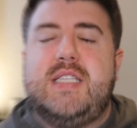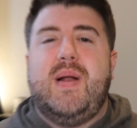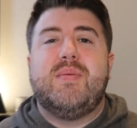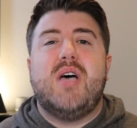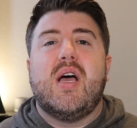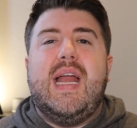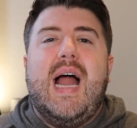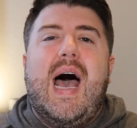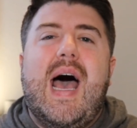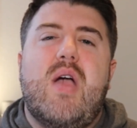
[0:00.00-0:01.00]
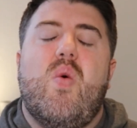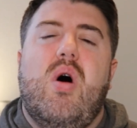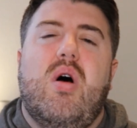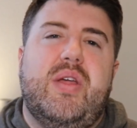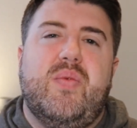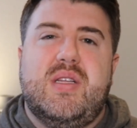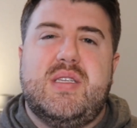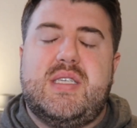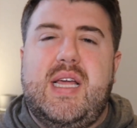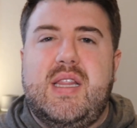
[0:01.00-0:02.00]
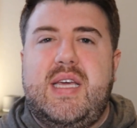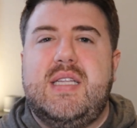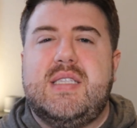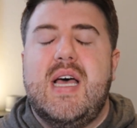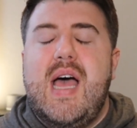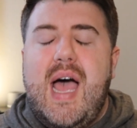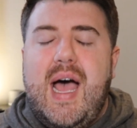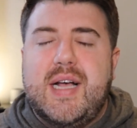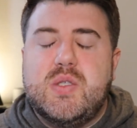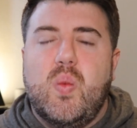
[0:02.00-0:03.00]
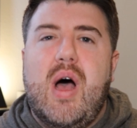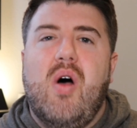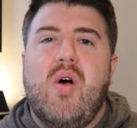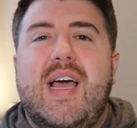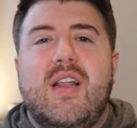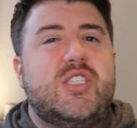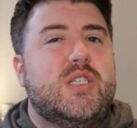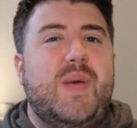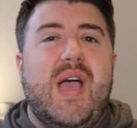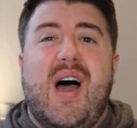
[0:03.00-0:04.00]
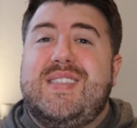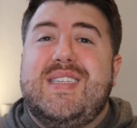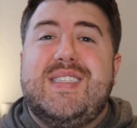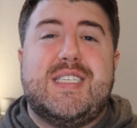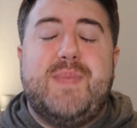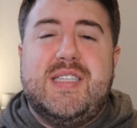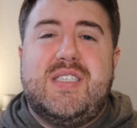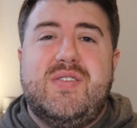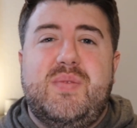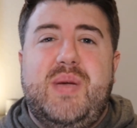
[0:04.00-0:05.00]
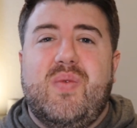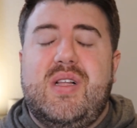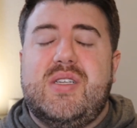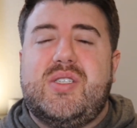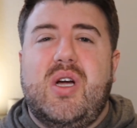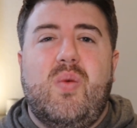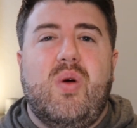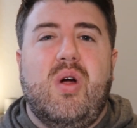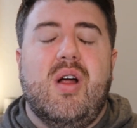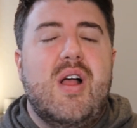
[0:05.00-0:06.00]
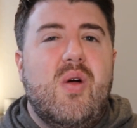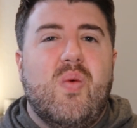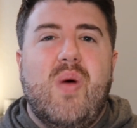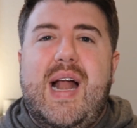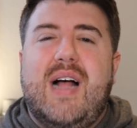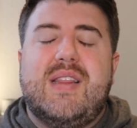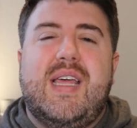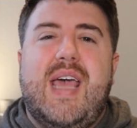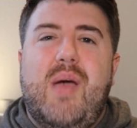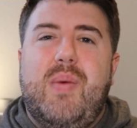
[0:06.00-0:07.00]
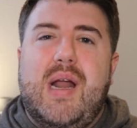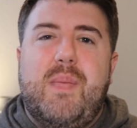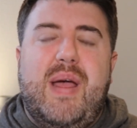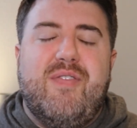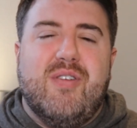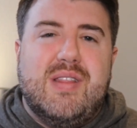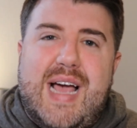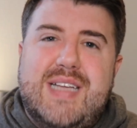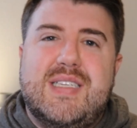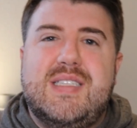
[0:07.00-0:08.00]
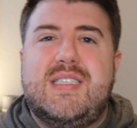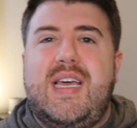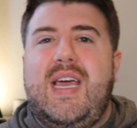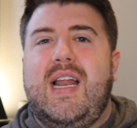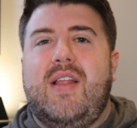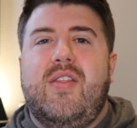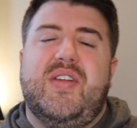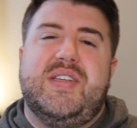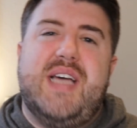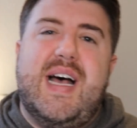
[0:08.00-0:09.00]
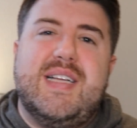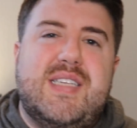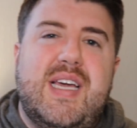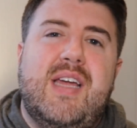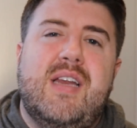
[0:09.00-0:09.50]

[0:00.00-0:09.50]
but I'm talking high quality real estate leads as well. Let's just be honest, it's expensive to be a realtor. We're right out the gate. We got to pay for licensing and then the testing